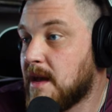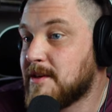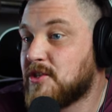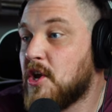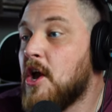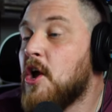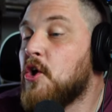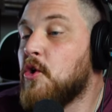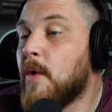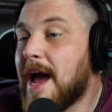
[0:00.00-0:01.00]
chemist
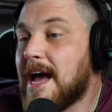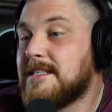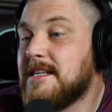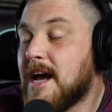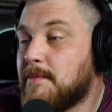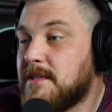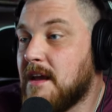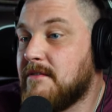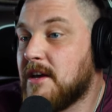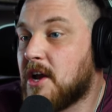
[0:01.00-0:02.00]
who has the
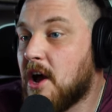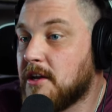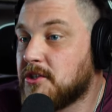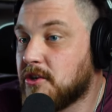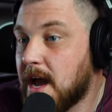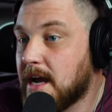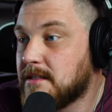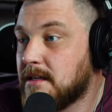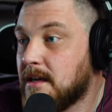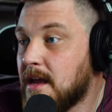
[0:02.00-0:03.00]
Optavia
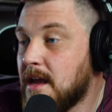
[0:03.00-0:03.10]
contract.